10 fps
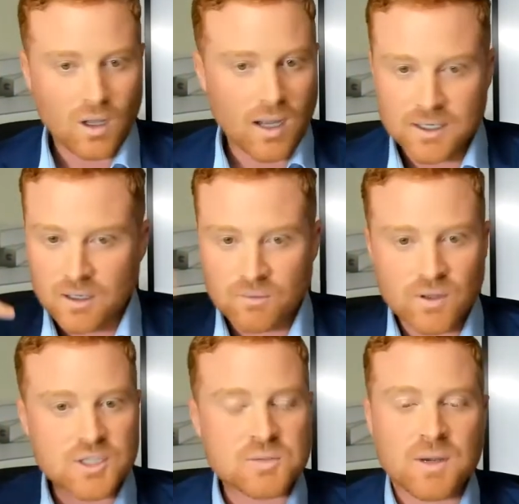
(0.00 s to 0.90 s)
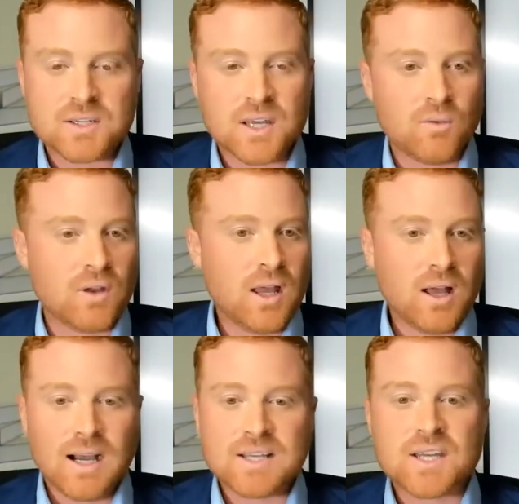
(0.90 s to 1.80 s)
i'd convinced myself
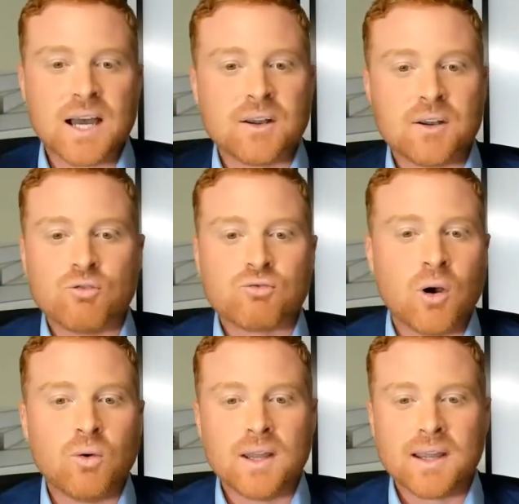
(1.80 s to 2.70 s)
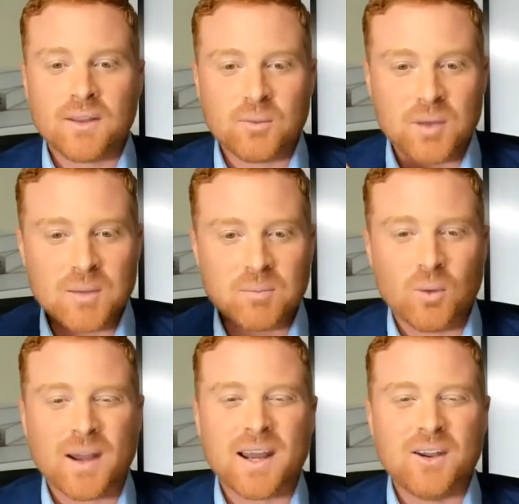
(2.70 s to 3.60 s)
i started enrolling other people
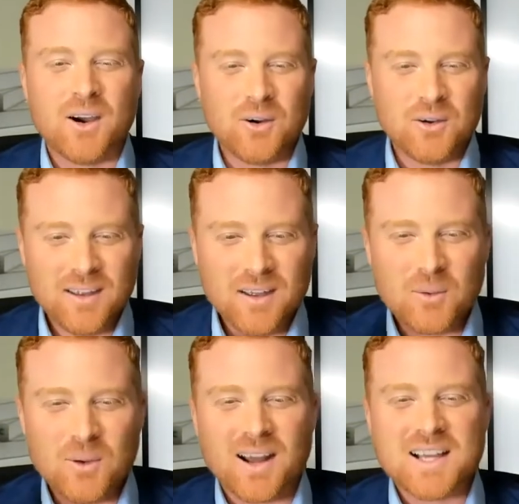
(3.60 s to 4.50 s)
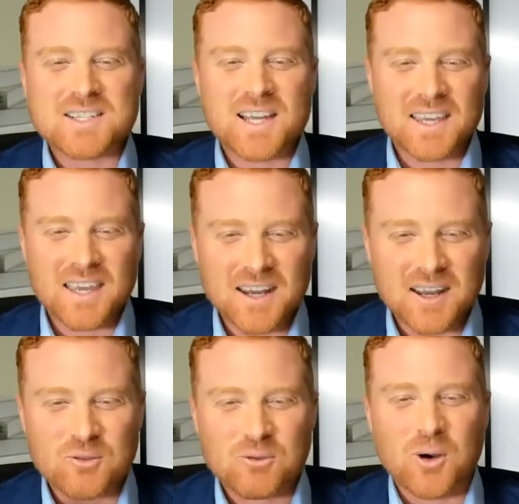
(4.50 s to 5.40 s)
and i know when i start getting
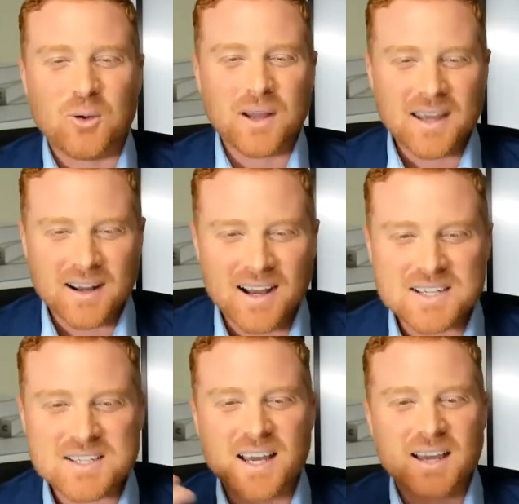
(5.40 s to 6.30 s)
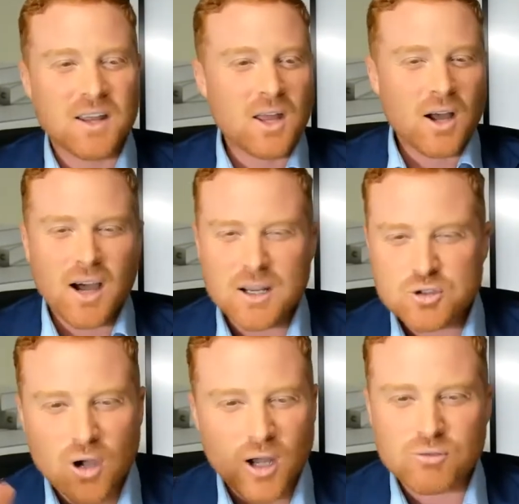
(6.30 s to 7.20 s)
enrolling and i start i'd,
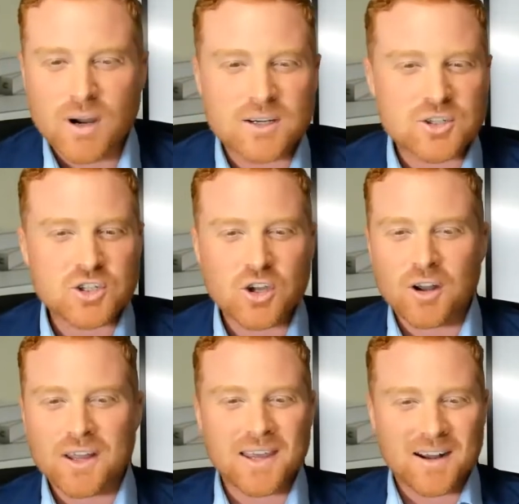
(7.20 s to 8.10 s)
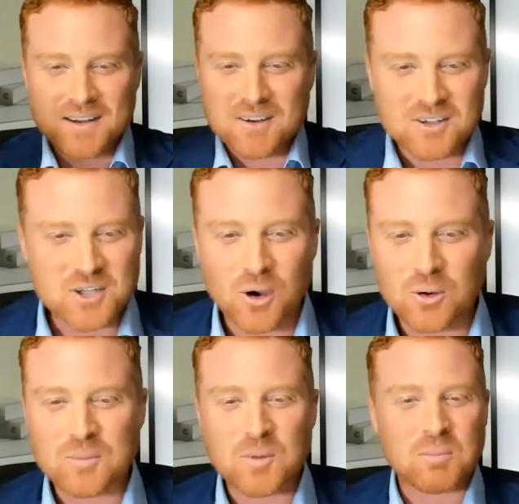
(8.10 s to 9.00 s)
I'd rung scotty and i
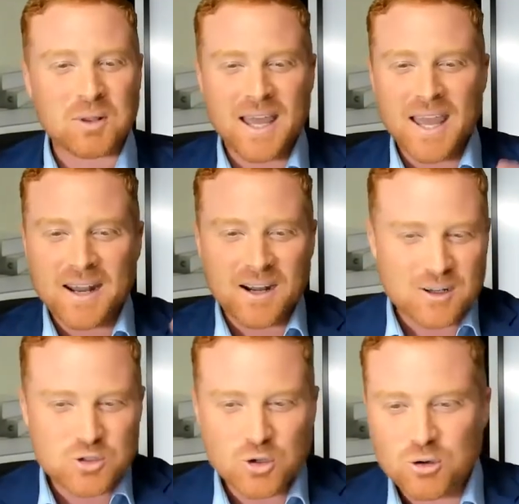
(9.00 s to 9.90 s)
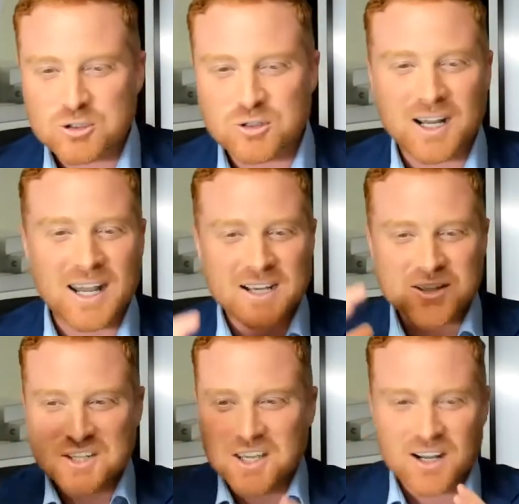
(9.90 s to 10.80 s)
told him the plan and i talked to
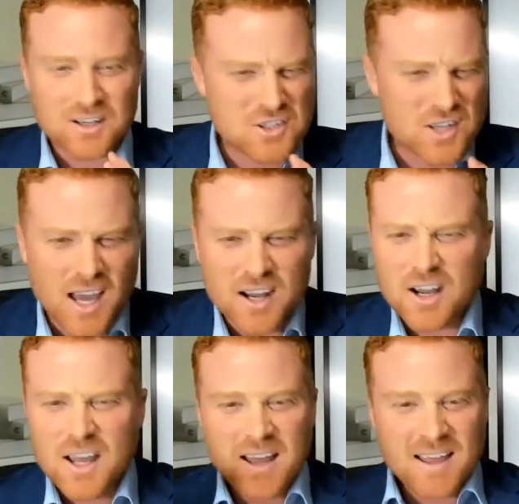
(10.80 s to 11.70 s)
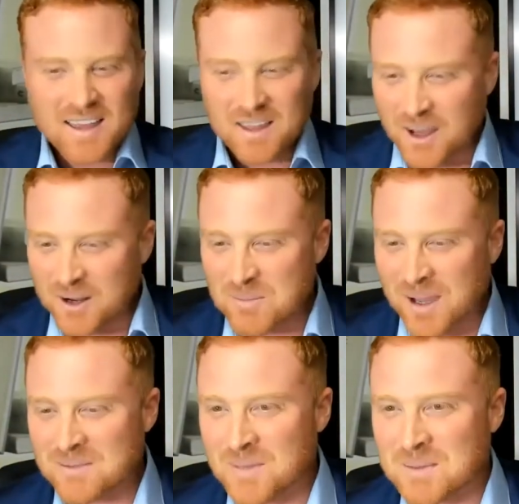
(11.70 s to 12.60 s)
alexi and i started uh,
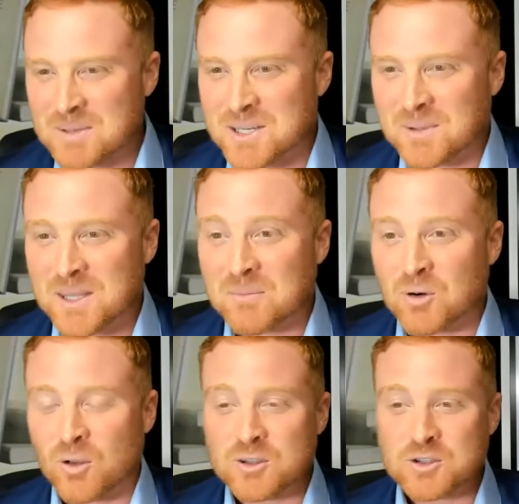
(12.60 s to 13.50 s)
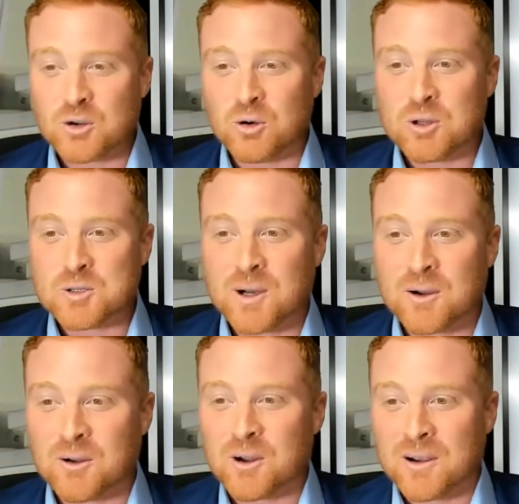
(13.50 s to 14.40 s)
I, maybe some of them are on this call as well
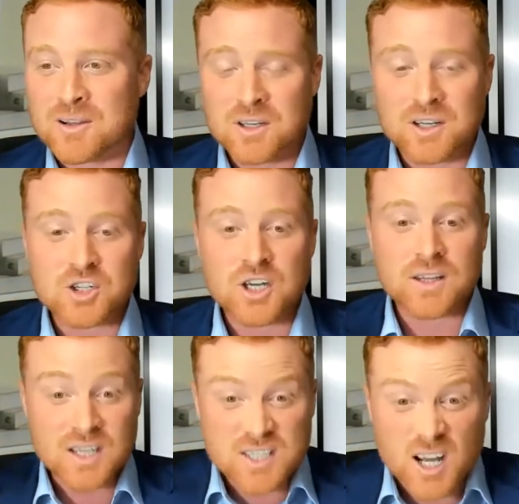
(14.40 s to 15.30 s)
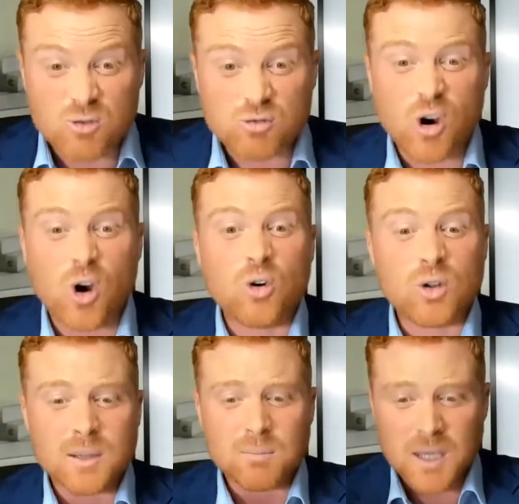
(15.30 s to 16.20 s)
not knowing i was going to share i started
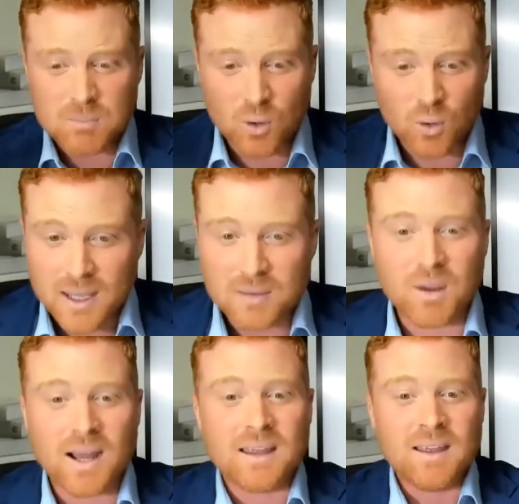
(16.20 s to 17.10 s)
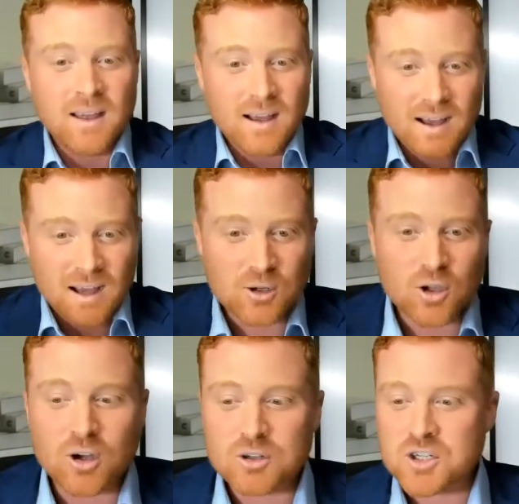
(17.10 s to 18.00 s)
enrolling people in my
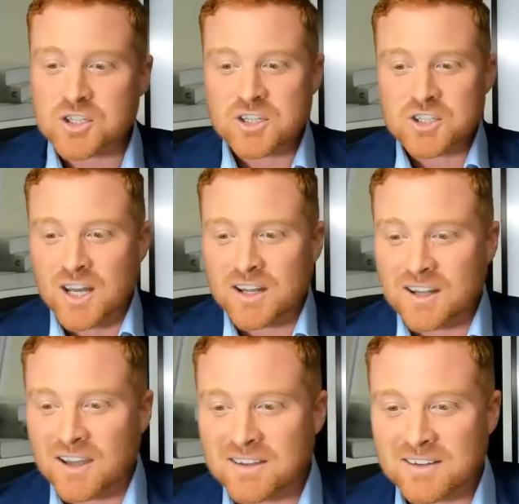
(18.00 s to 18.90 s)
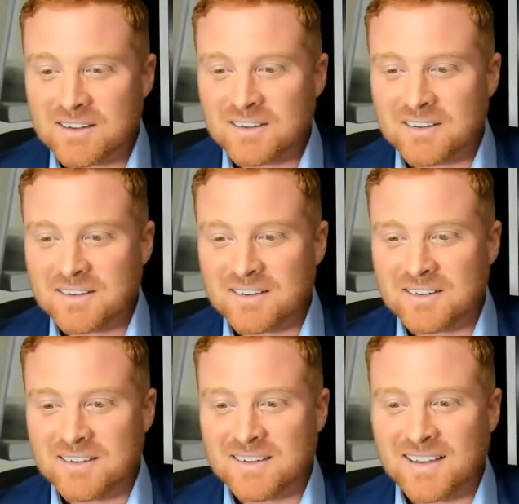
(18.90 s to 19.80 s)
unconscious agenda
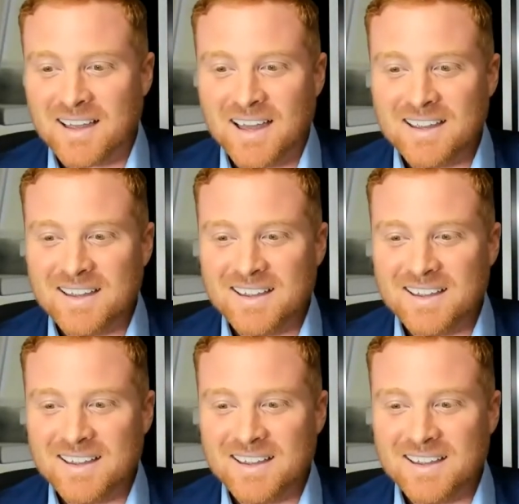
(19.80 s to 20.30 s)
Hey?